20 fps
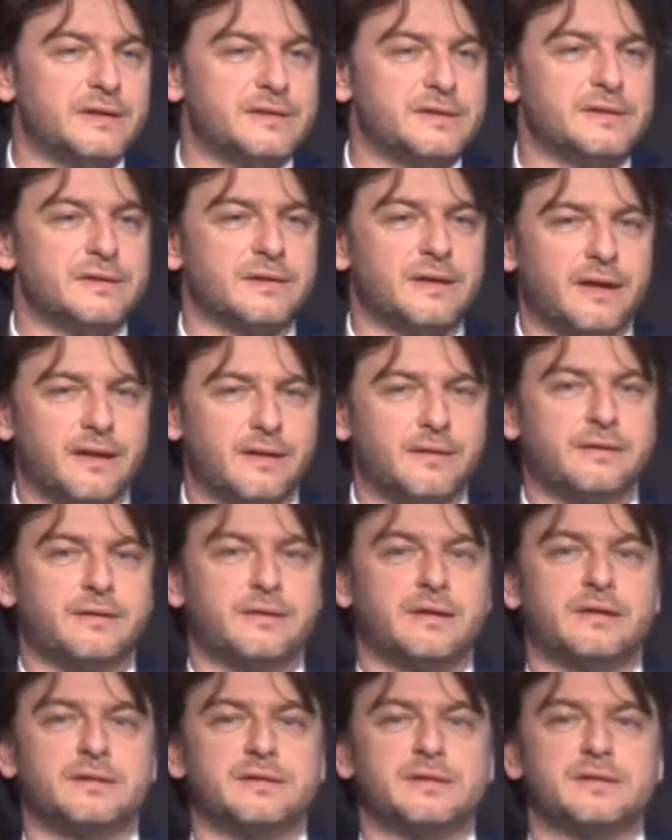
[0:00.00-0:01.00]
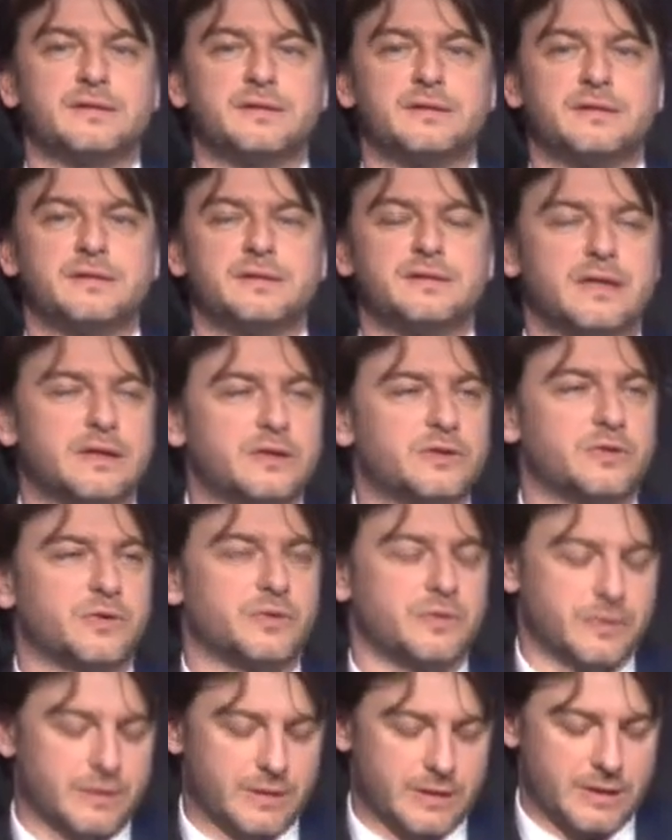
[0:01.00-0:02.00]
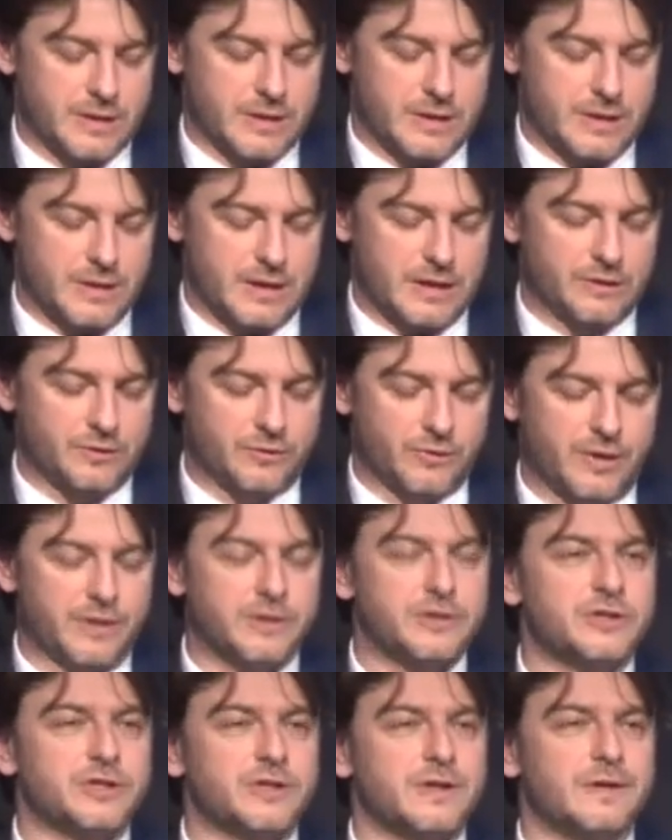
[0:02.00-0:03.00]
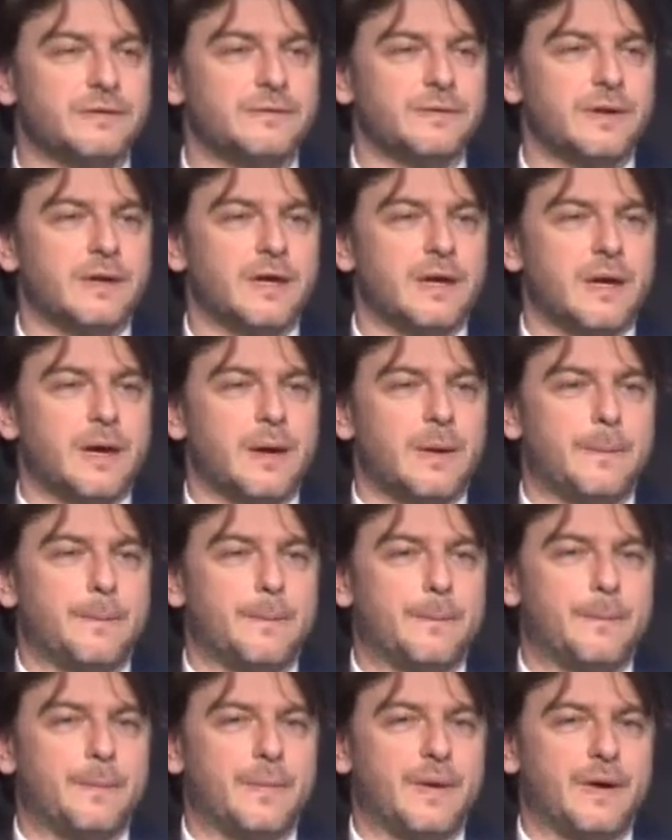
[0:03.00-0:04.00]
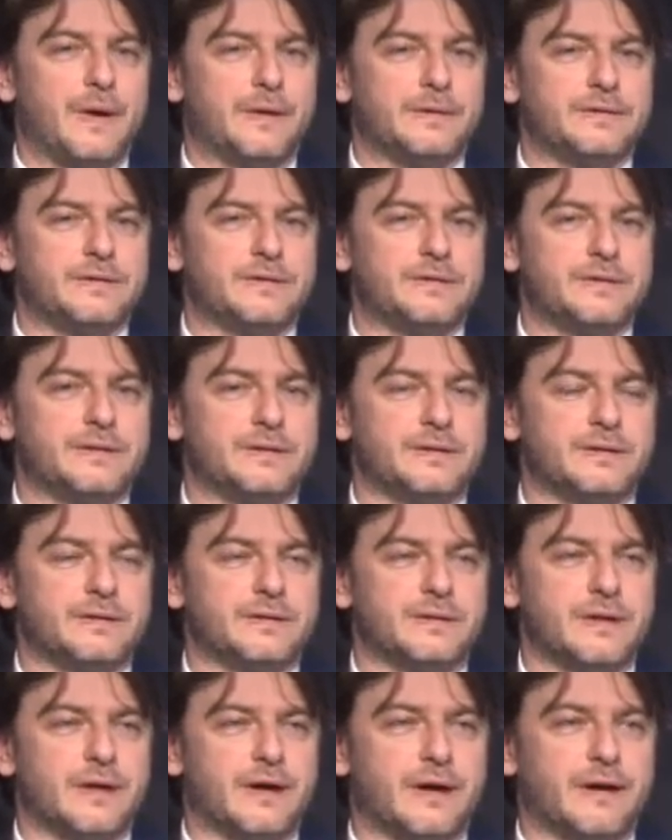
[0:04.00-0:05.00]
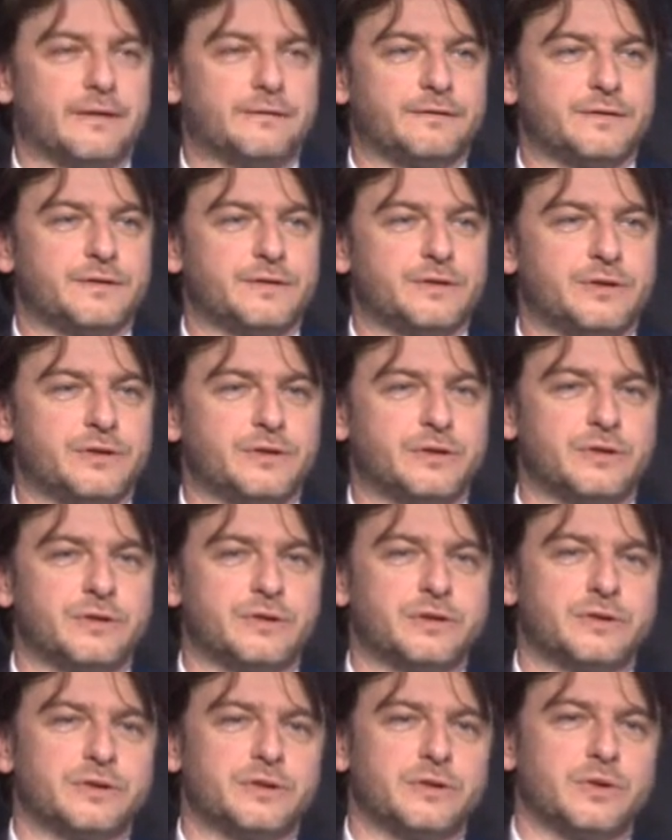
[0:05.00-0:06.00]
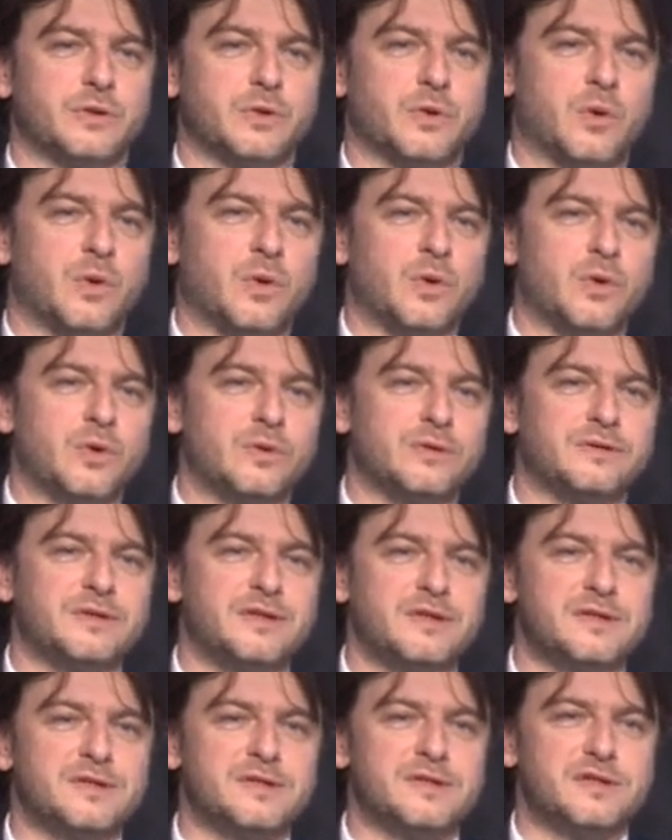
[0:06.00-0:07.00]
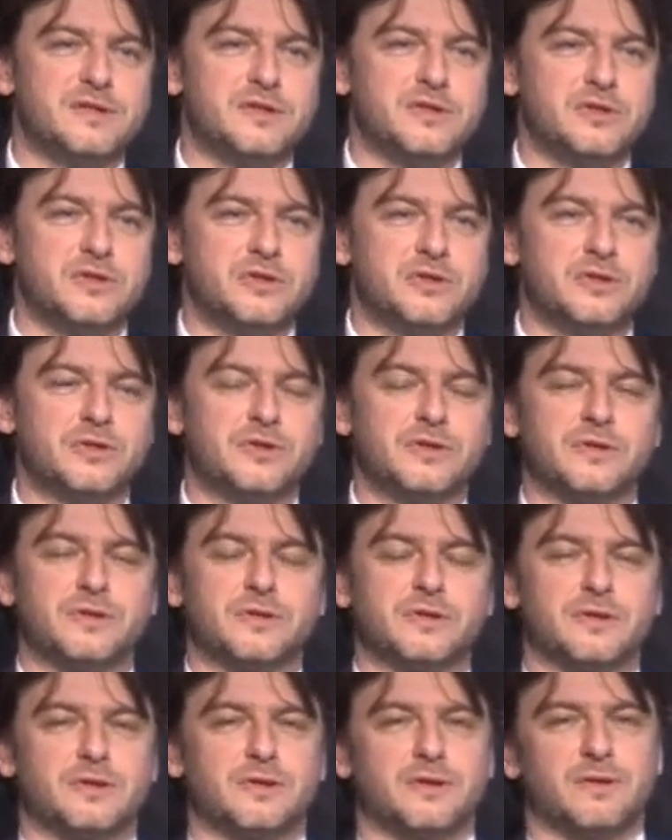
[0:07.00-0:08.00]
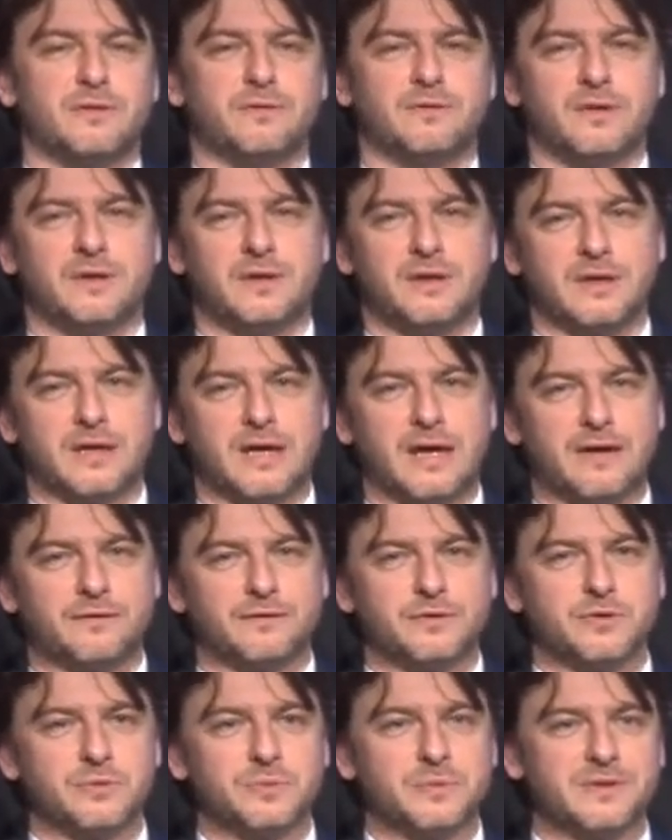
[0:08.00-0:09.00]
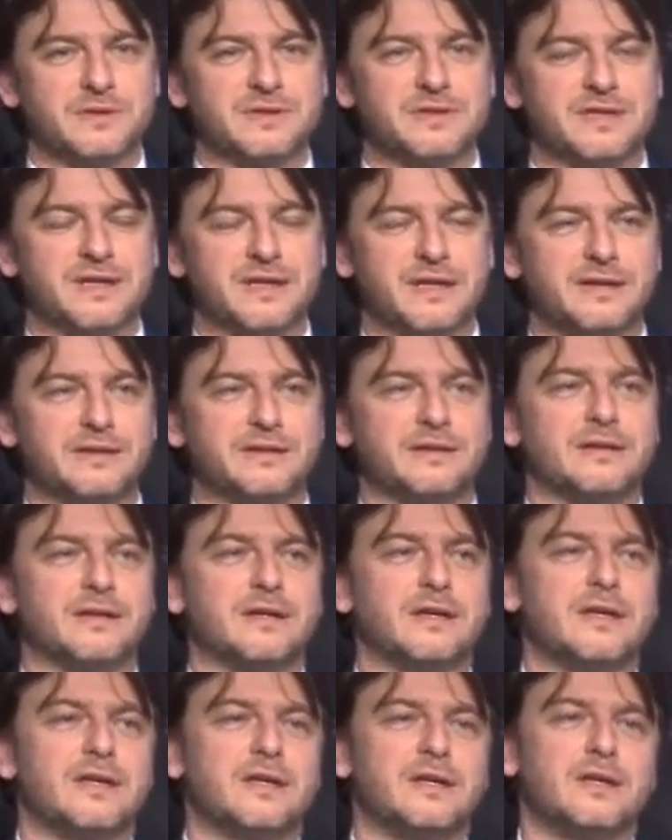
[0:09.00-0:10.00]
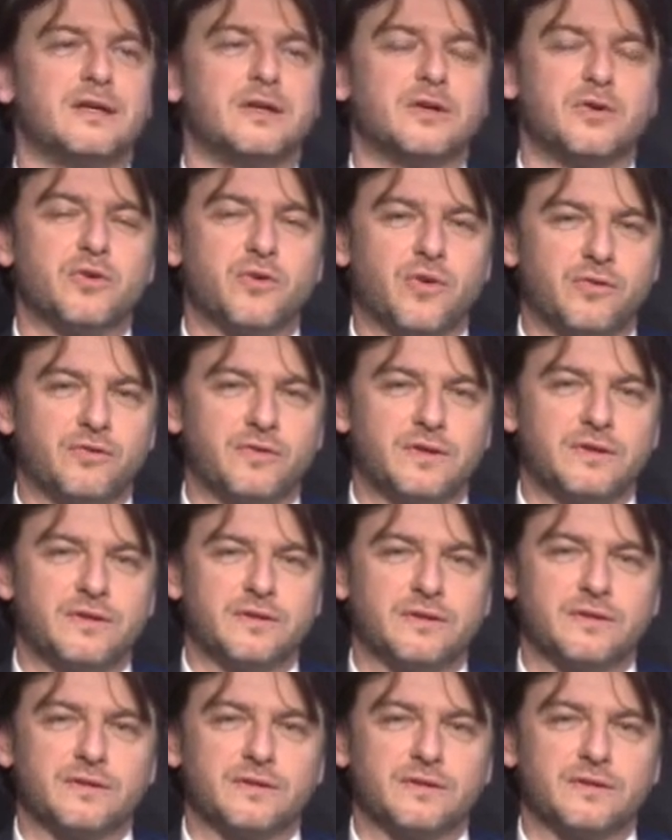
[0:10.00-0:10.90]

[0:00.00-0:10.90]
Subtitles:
is the healthiest sector in Croatia. But after all this year, we have to maintain growing.